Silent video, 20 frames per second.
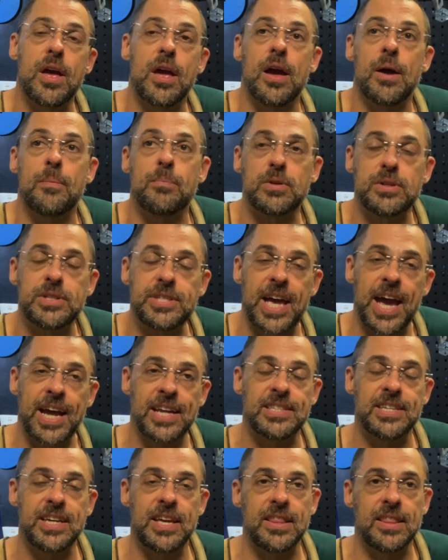
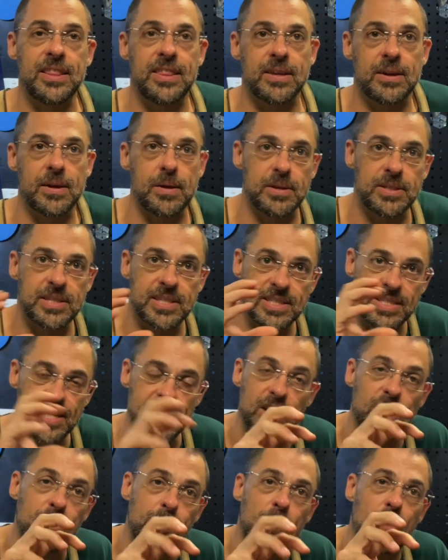protecting the
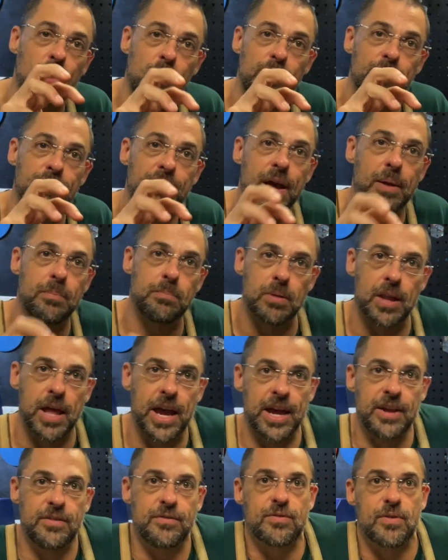steel part of that
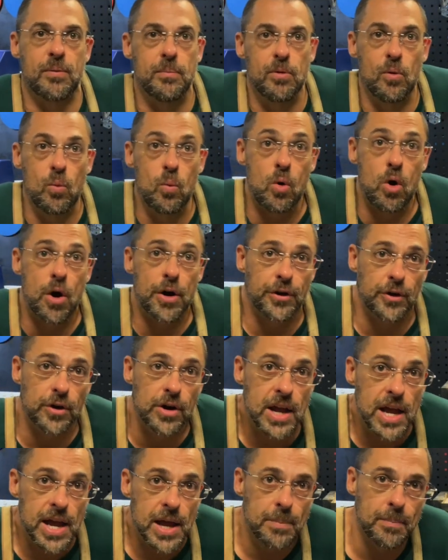blade from the water,
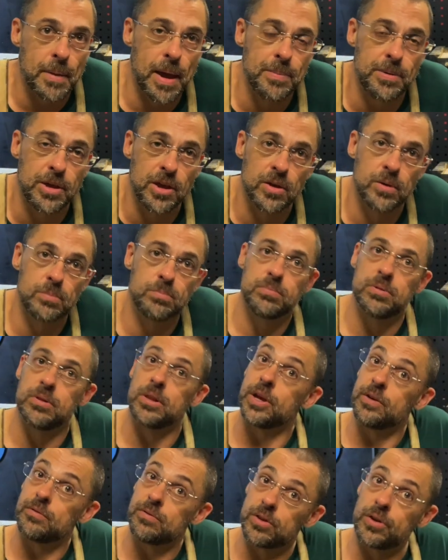maybe you
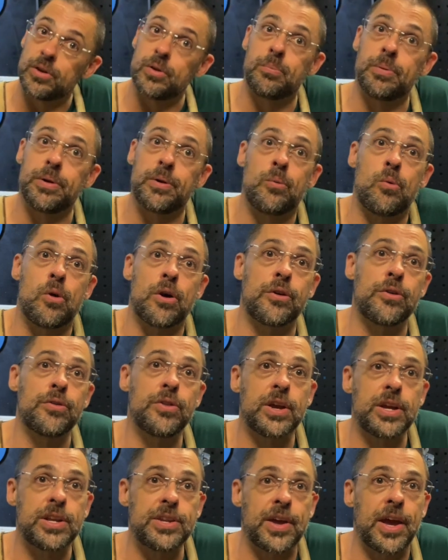leave a little bit of water in
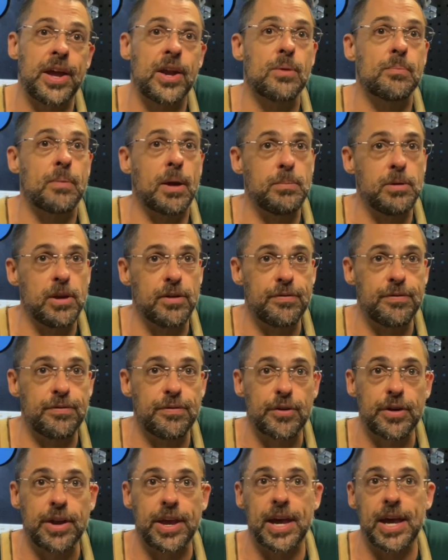the container, maybe you
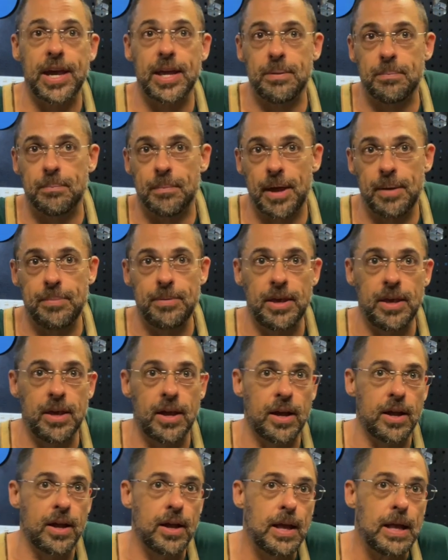forget, maybe
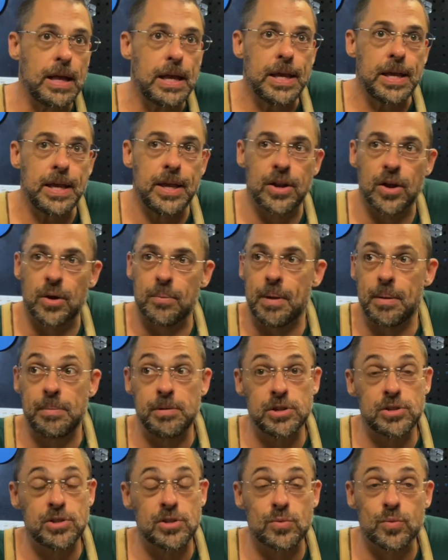
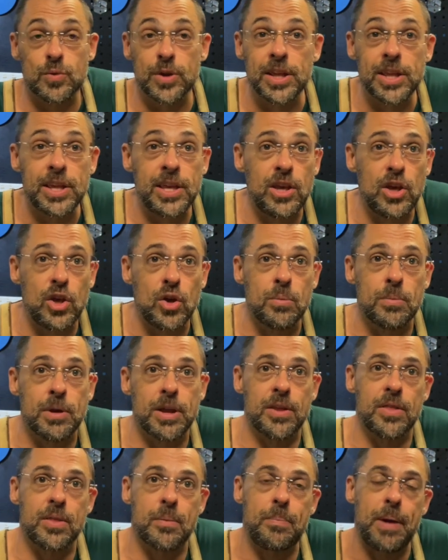maybe it's just really
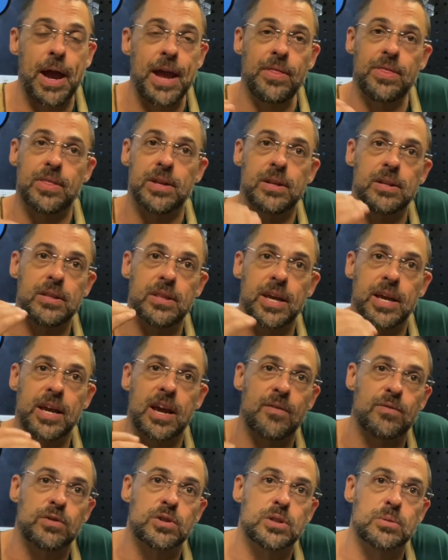humid and the paint that
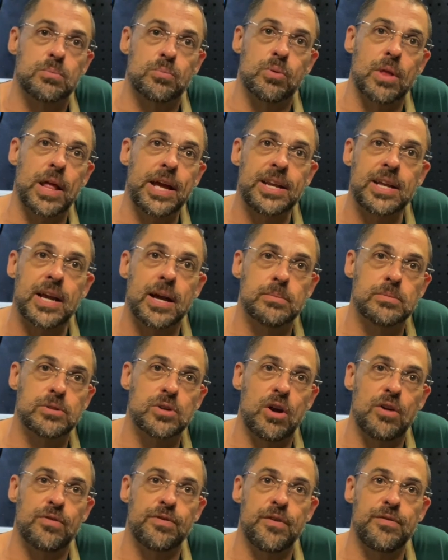covers the blade comes
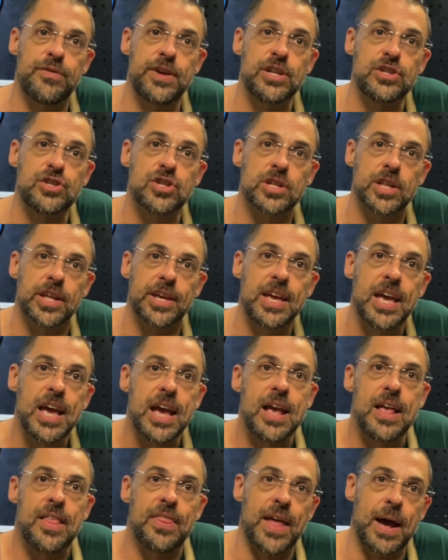off. Eventually,
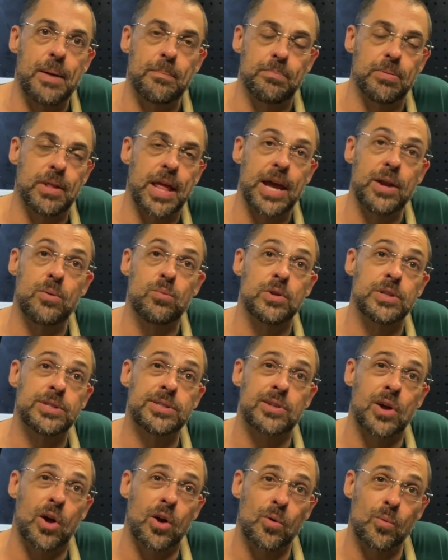that blade will
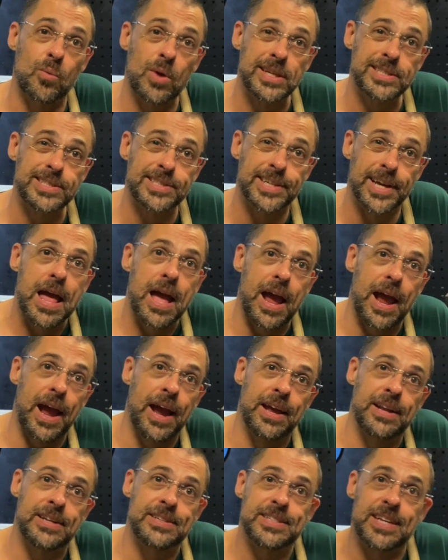start rusting,
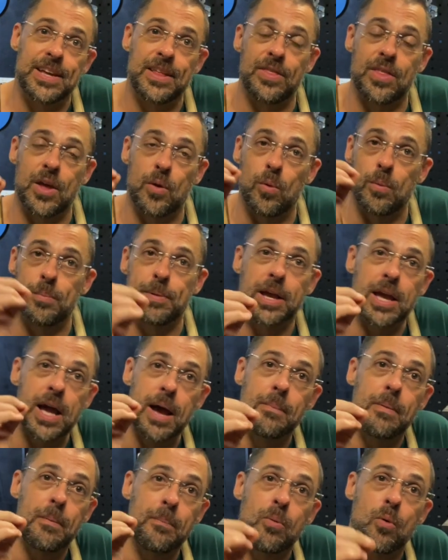and there will
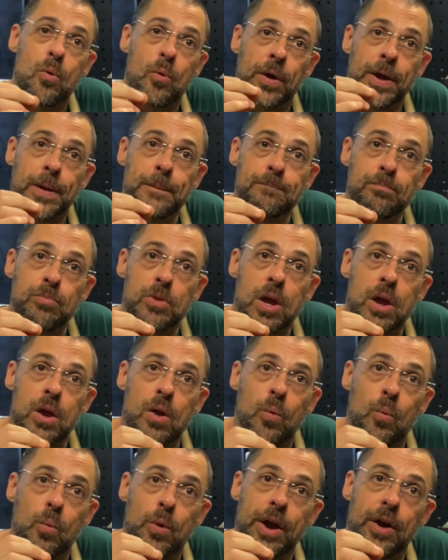become a point
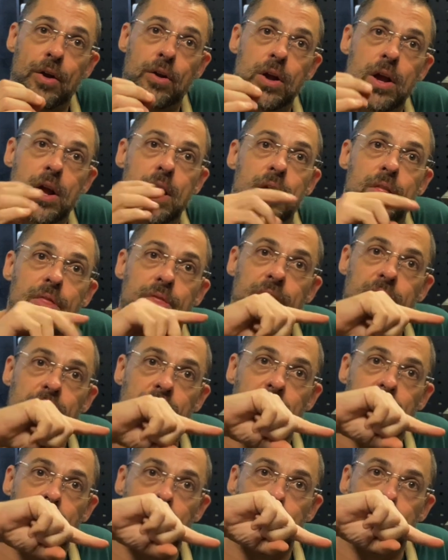where
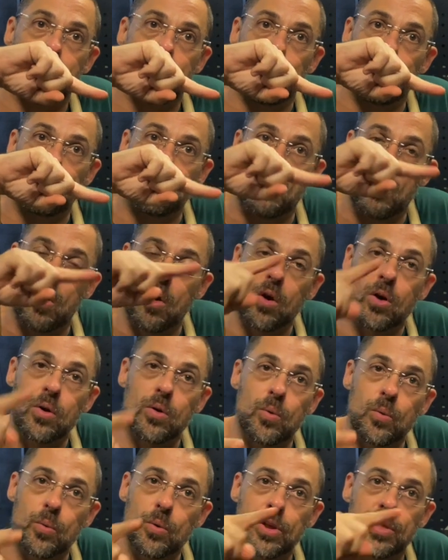the
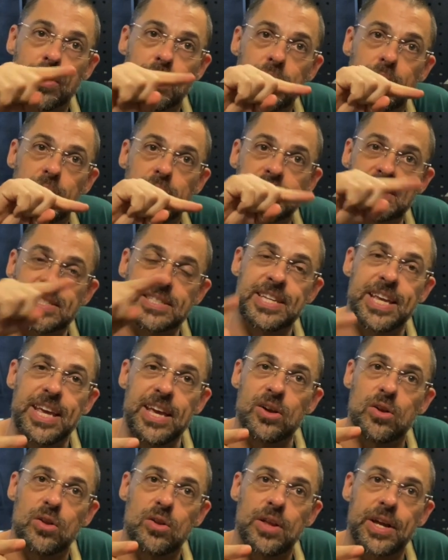part where the
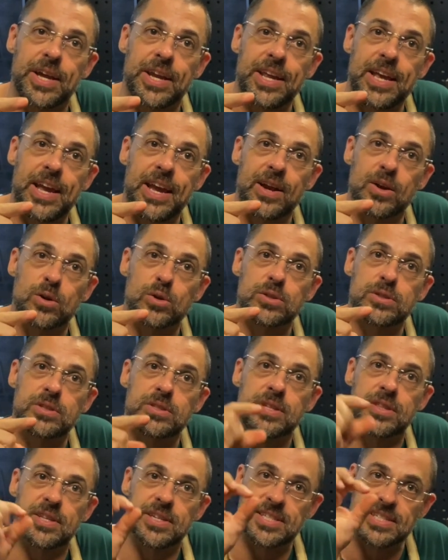steel adheres
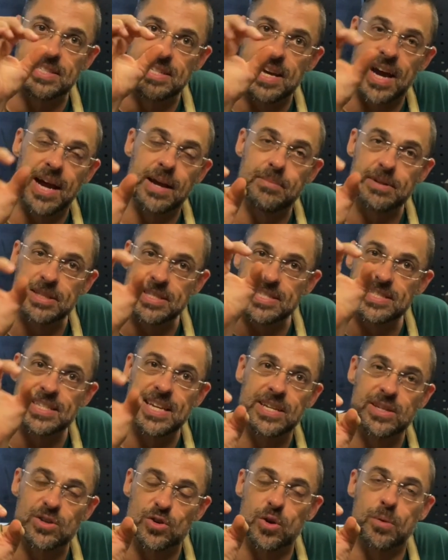to this
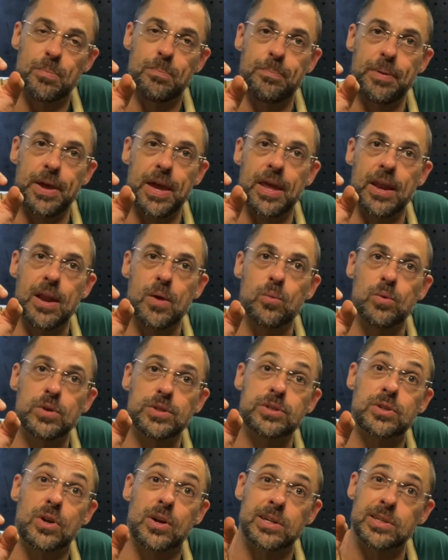diamond-centered bit will
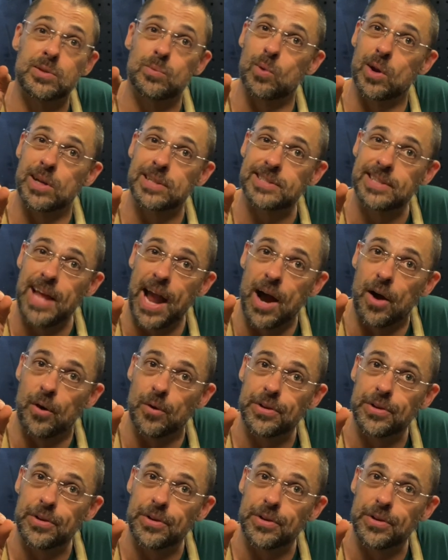start to rust out.